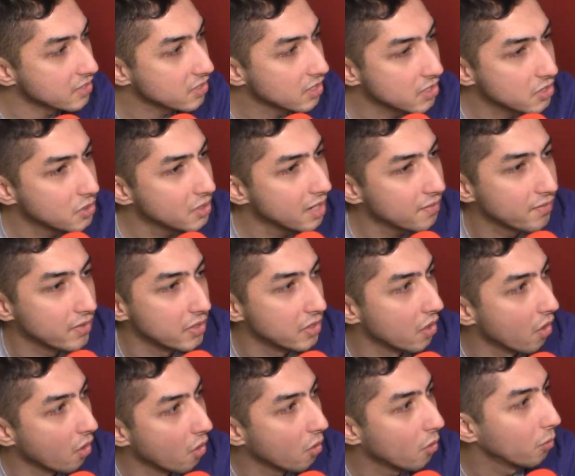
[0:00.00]
because you never
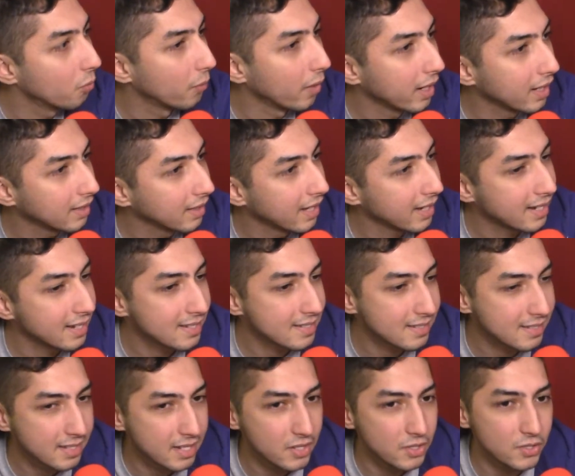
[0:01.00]
know, right? Like
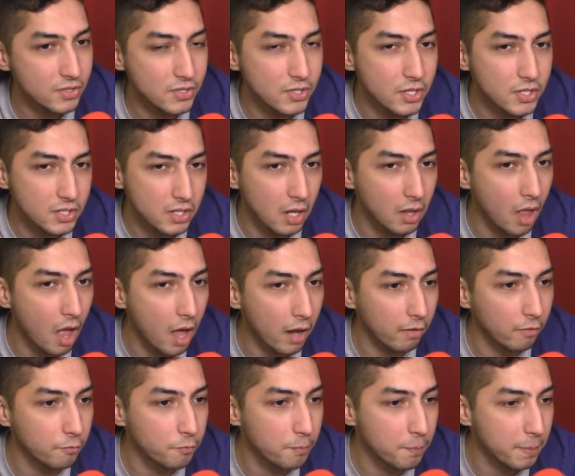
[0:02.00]
there's just a lot
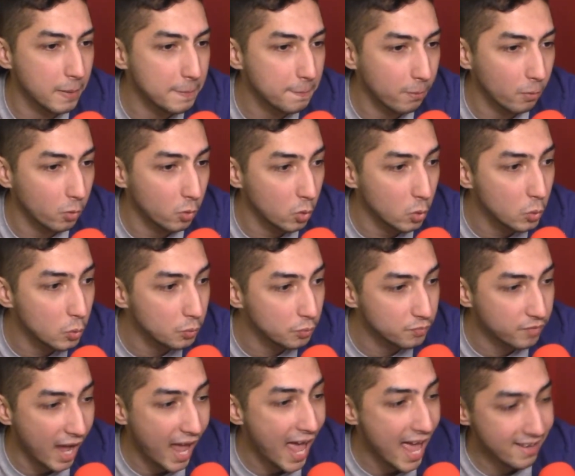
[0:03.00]
of people who've
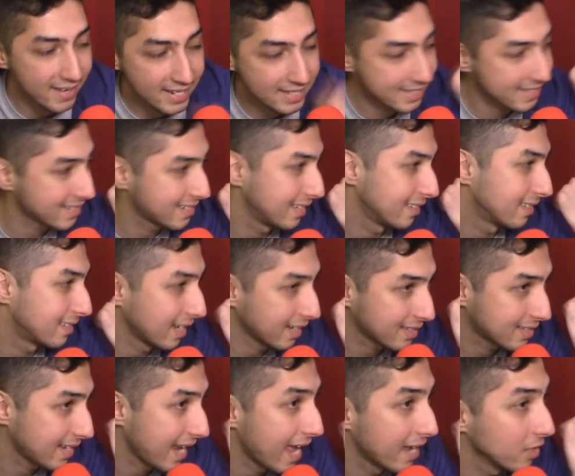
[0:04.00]
had
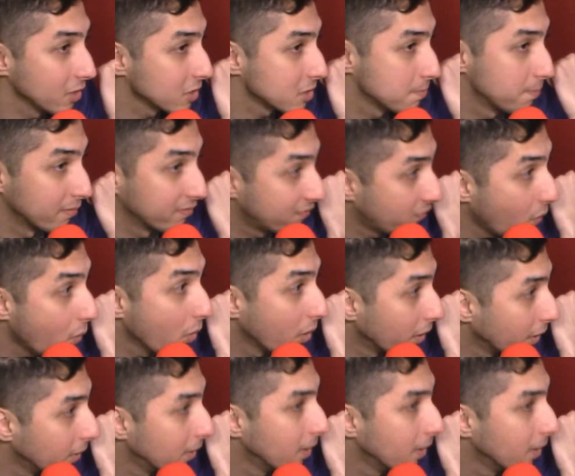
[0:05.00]
sex scandals before,